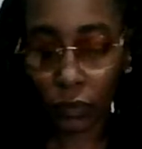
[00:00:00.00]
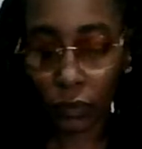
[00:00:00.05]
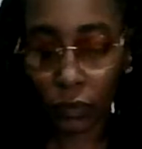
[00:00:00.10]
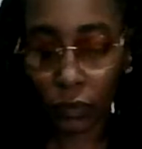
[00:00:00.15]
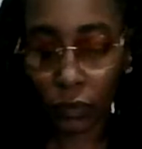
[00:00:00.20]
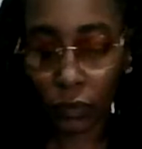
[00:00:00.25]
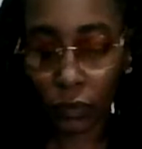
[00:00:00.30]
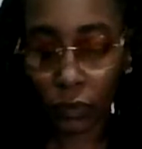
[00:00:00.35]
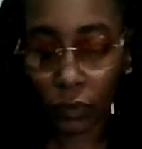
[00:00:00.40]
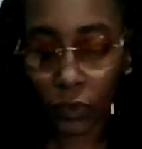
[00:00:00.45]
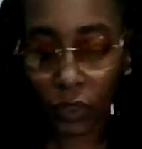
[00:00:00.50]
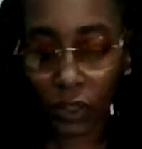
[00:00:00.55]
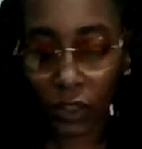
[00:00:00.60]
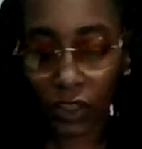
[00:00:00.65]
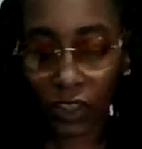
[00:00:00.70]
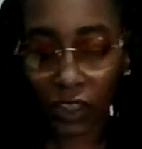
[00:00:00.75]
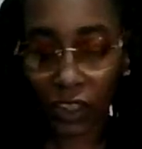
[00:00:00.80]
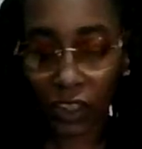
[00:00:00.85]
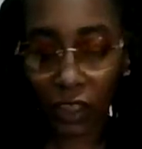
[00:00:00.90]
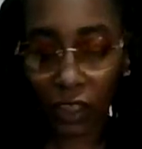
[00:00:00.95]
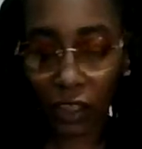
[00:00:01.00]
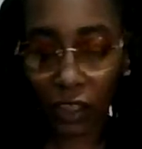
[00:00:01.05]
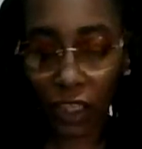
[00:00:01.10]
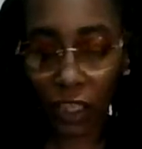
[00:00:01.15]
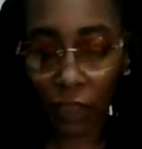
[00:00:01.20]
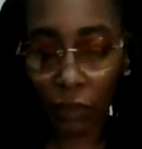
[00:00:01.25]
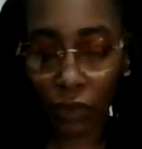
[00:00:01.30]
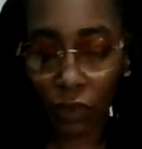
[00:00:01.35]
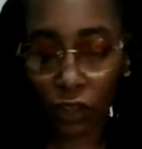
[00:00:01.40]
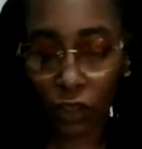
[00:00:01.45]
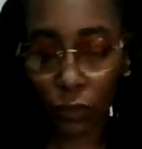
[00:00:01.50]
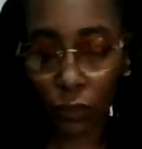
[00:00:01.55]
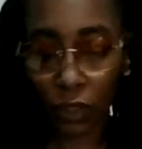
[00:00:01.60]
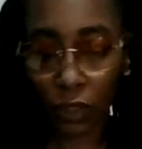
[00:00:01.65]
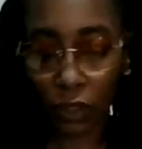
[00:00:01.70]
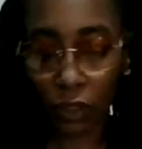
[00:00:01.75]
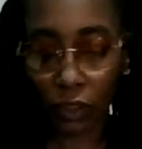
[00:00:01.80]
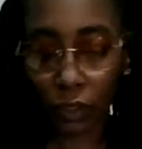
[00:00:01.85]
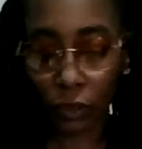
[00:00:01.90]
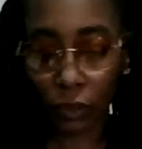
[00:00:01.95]
And seeing that they were spinning up
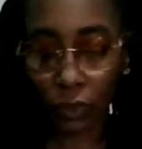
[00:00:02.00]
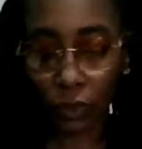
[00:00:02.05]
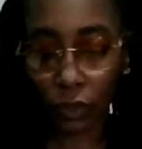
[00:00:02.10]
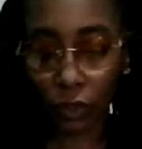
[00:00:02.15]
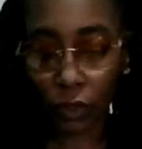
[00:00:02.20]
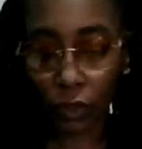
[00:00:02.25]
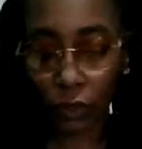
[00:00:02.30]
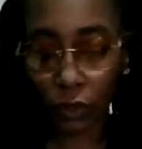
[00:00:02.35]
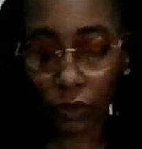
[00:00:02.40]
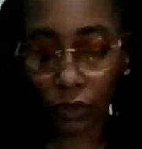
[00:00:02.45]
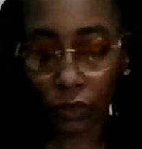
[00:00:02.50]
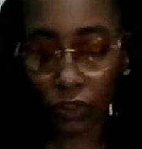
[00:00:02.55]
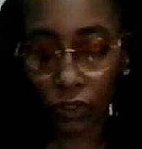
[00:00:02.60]
an illusion.